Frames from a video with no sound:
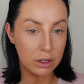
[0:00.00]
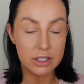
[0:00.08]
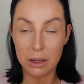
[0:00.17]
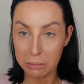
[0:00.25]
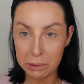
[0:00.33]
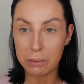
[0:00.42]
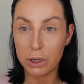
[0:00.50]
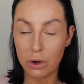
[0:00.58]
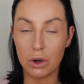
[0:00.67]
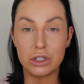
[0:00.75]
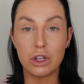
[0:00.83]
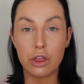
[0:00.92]
Simply
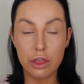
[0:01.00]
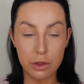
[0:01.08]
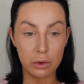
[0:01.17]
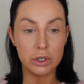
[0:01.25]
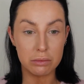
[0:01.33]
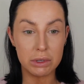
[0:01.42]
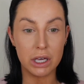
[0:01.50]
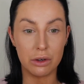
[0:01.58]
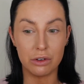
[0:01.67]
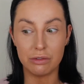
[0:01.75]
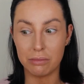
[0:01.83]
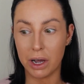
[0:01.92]
because it throws me
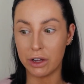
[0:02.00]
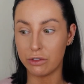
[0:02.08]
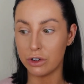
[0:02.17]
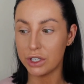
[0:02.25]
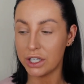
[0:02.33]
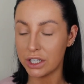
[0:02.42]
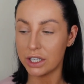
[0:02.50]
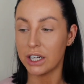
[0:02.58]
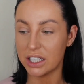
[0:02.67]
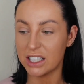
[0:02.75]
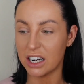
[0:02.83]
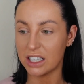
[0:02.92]
out of my routine and
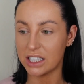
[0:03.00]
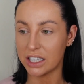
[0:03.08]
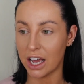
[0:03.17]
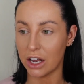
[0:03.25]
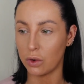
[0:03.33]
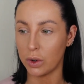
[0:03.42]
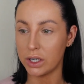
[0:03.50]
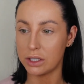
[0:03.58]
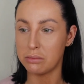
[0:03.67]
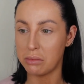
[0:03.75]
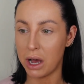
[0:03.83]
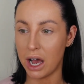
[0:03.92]
I start to get
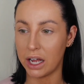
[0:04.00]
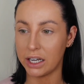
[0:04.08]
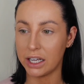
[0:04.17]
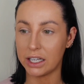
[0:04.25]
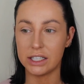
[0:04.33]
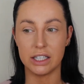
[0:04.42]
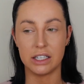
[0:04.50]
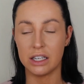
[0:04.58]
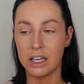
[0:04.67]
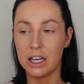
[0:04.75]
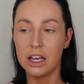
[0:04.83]
annoyed and panicked, and